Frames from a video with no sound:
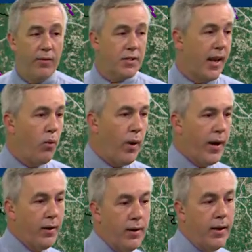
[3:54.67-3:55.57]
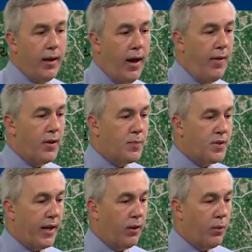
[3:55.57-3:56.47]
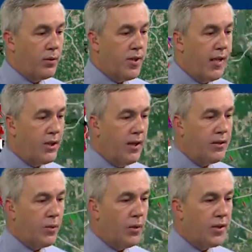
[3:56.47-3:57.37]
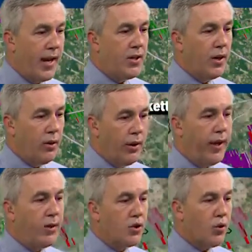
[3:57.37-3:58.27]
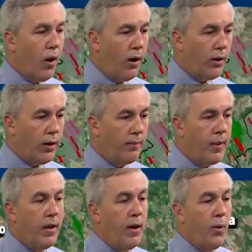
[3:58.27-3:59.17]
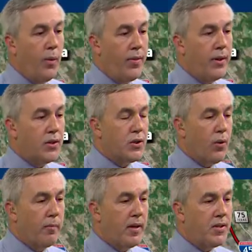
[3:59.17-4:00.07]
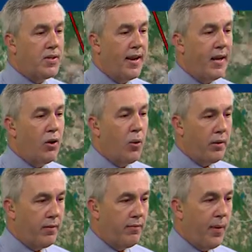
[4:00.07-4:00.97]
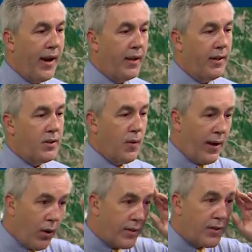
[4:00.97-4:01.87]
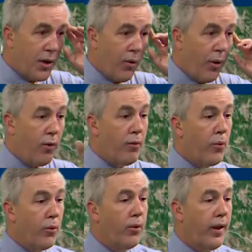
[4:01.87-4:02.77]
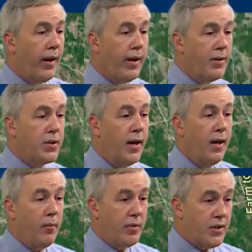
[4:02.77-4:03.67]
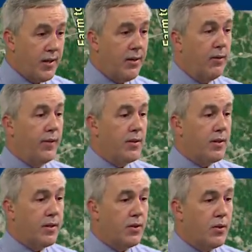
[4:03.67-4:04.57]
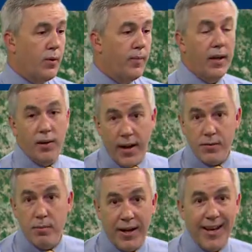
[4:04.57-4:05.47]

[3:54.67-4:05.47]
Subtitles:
is kind of where this particular rotation is. The rotation looking stronger with this storm that's sitting north of Franklin. So I know this is going over rural areas, but still, this is a storm that could have some big